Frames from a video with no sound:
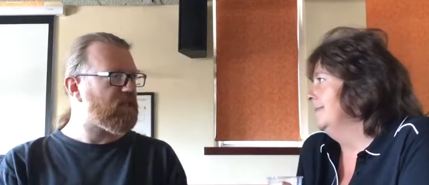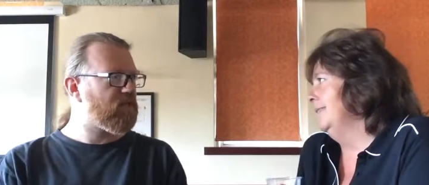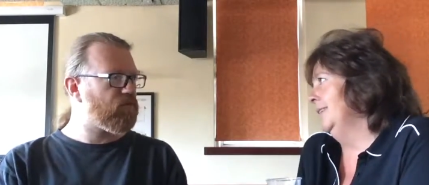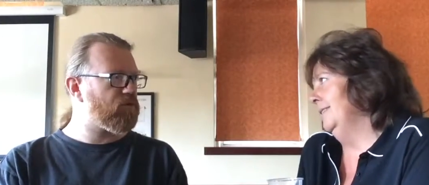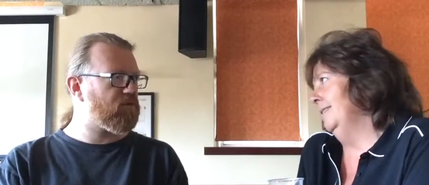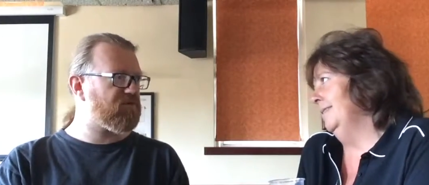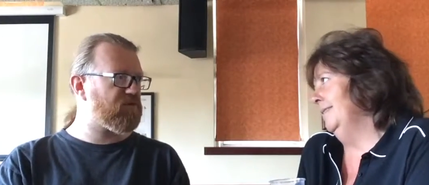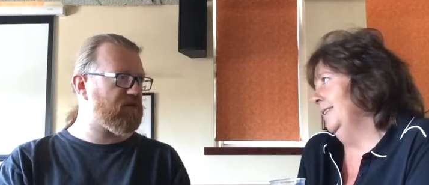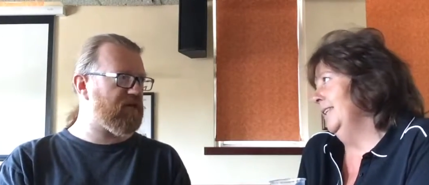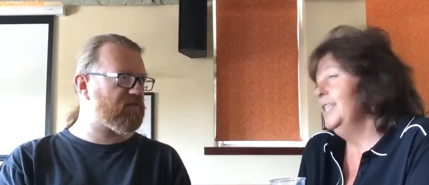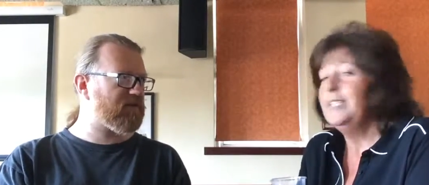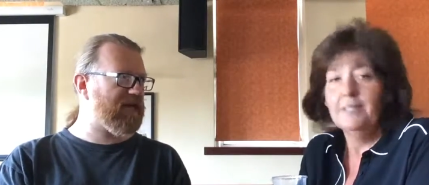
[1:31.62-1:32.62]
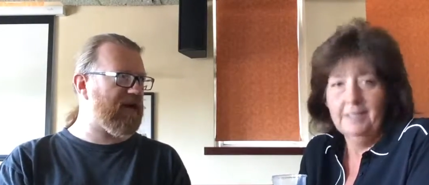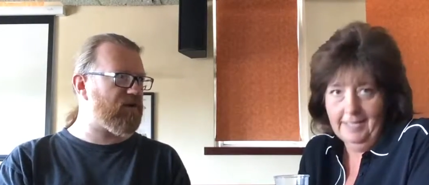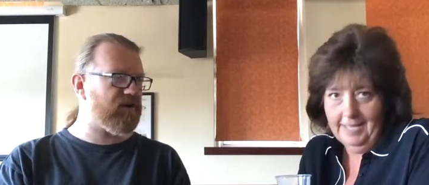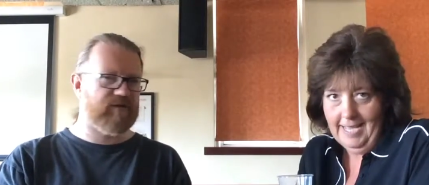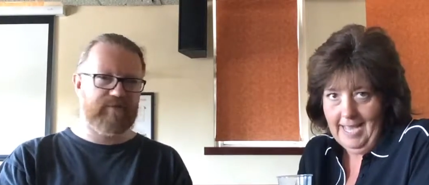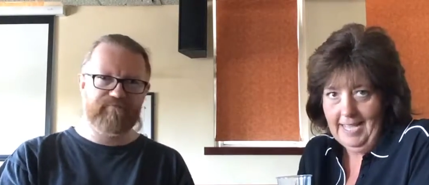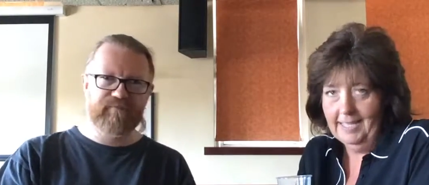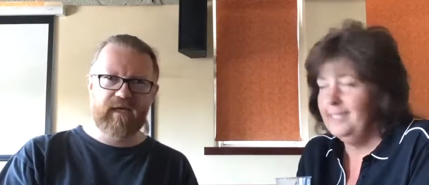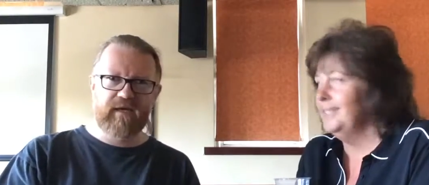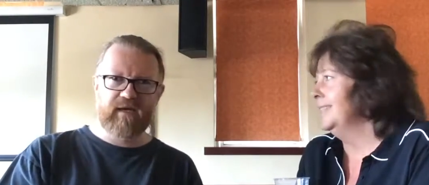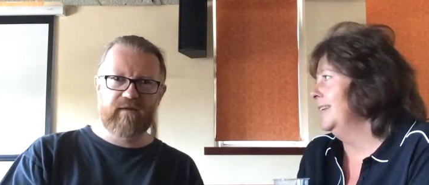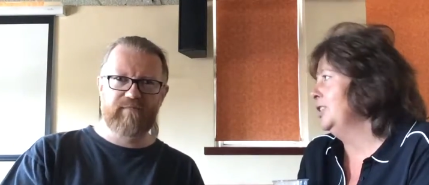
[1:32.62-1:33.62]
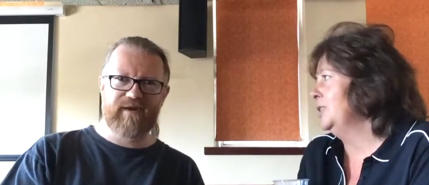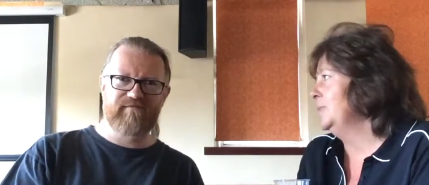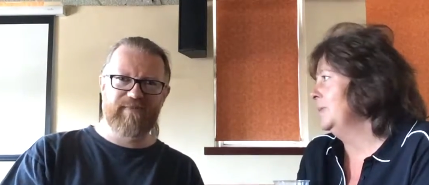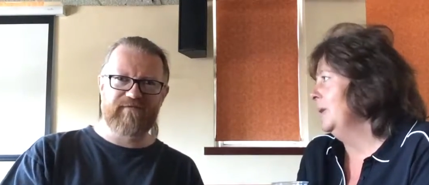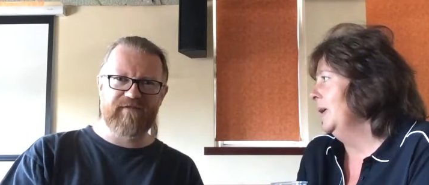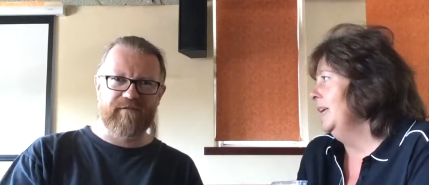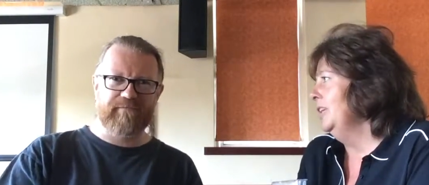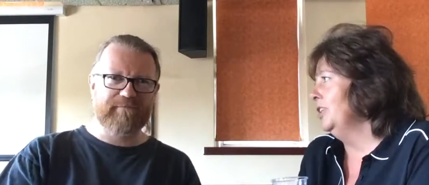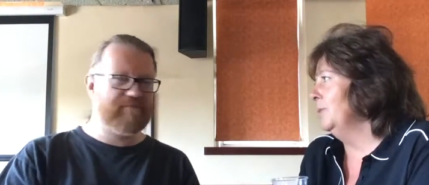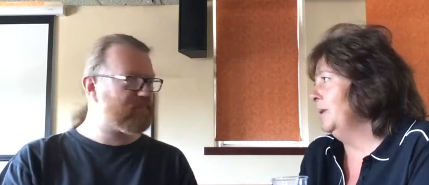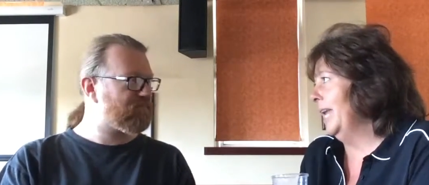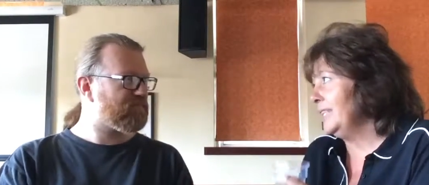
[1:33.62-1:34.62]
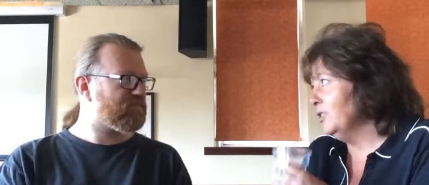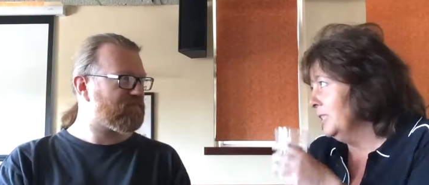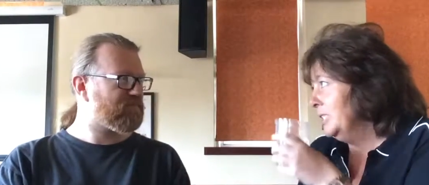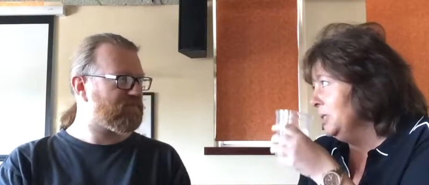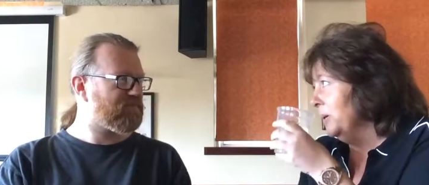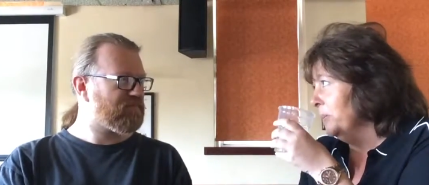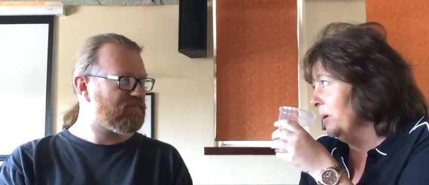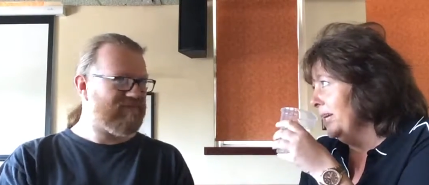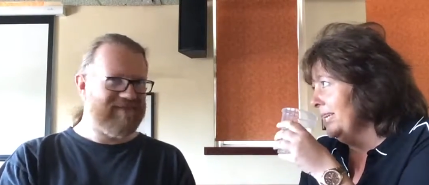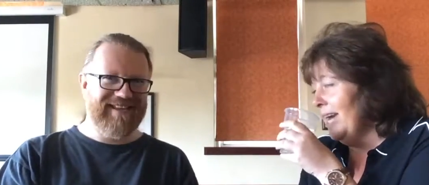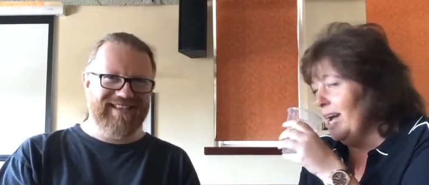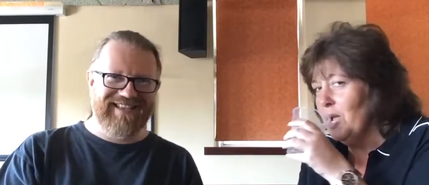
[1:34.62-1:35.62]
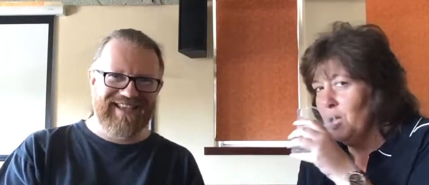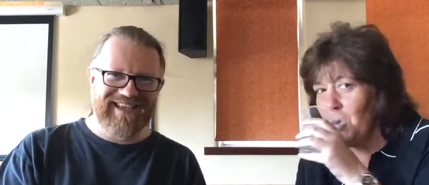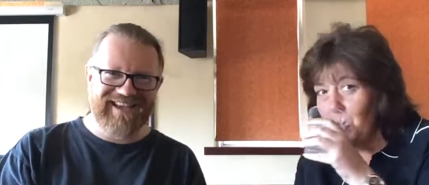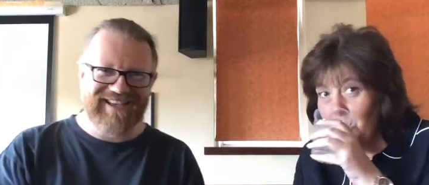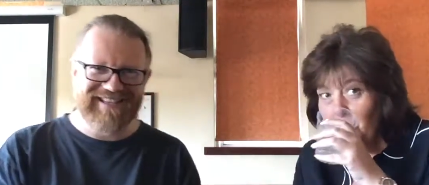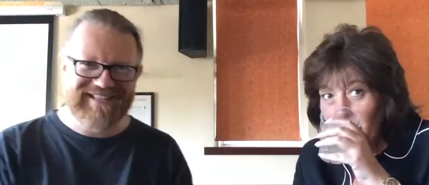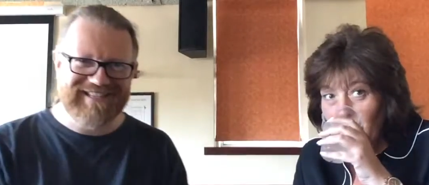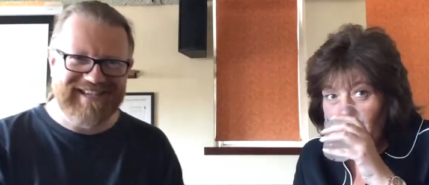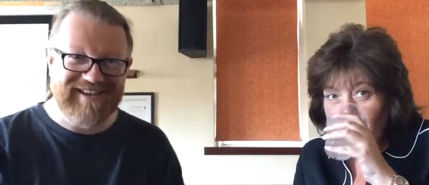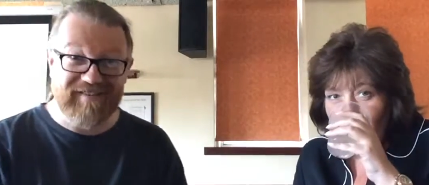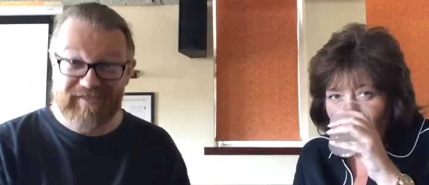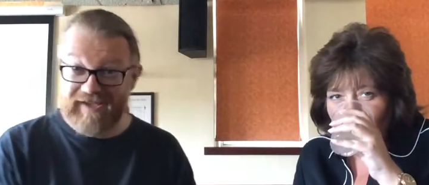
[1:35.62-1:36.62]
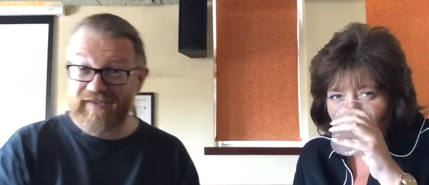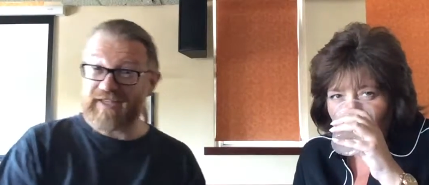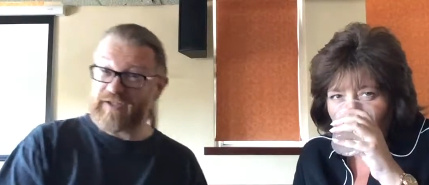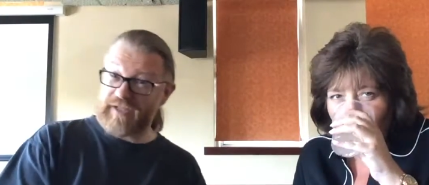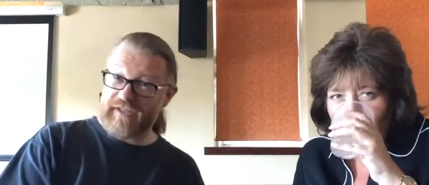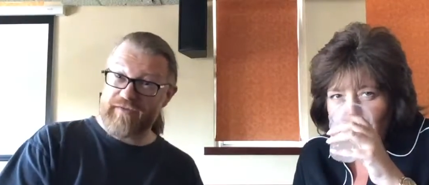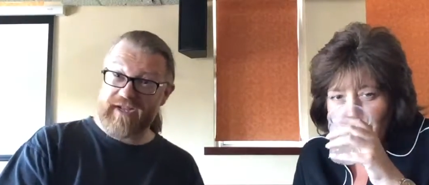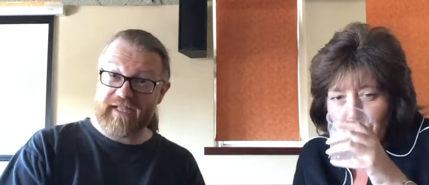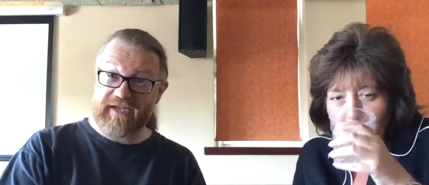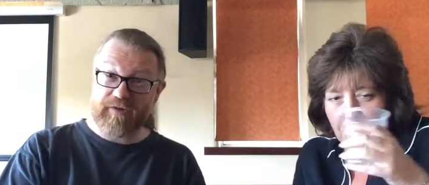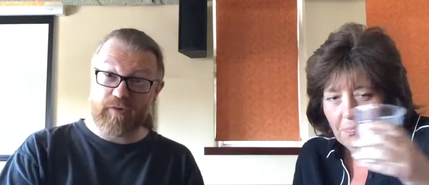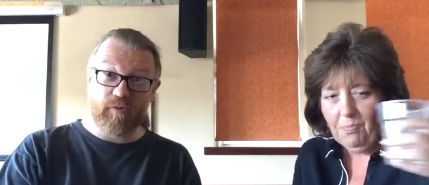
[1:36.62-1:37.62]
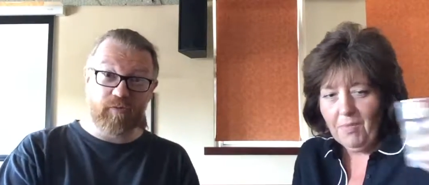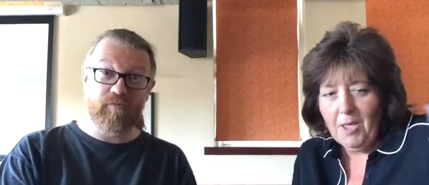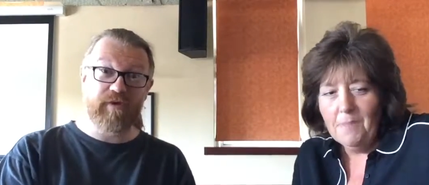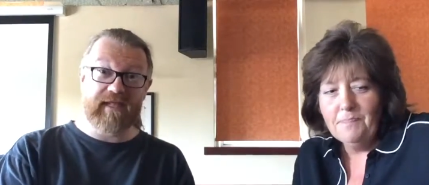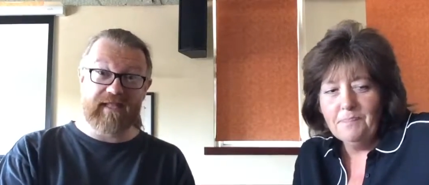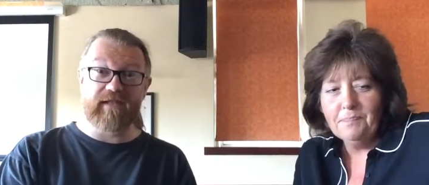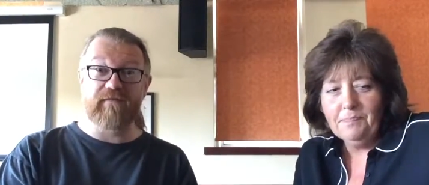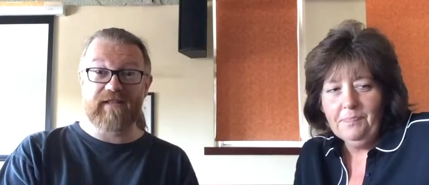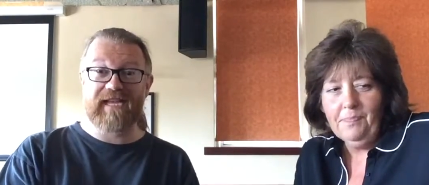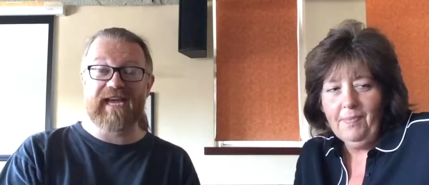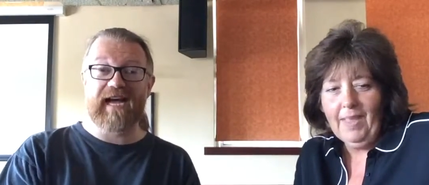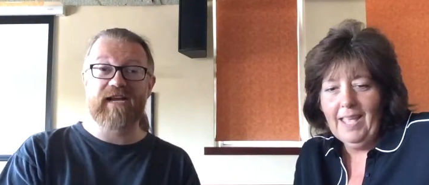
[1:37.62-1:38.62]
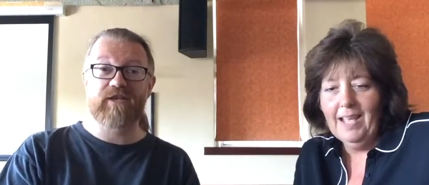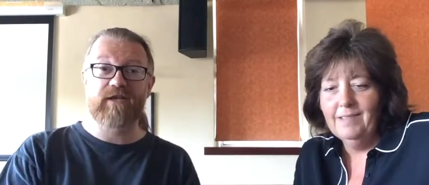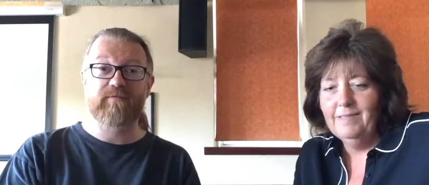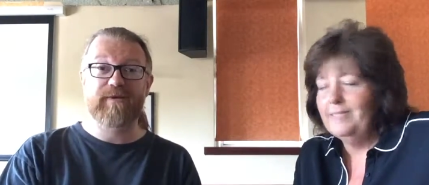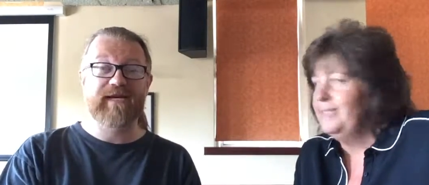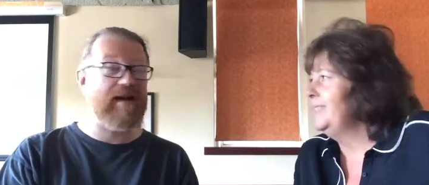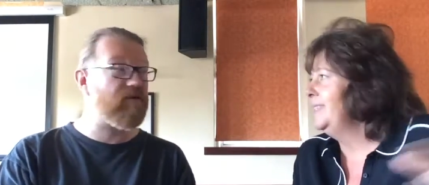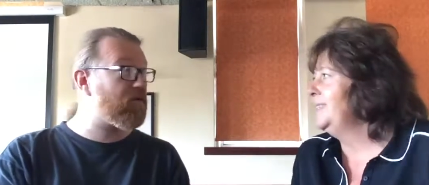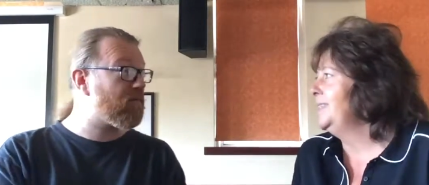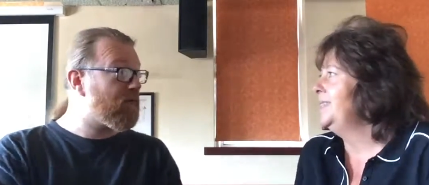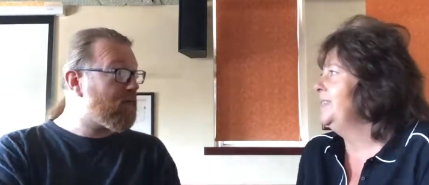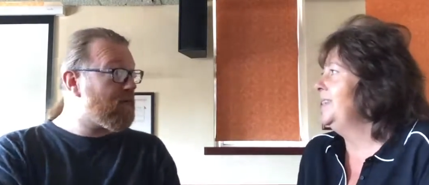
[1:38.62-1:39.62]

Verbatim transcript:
Speaker 1: the wonderful Jasper Carrot. Yes. And,
Speaker 2: and Bev Bevan. You were nattering to him, weren't you?
Speaker 1: Yes. Uh, that's actually really cool. Really lovely guy, Jasper Carrot.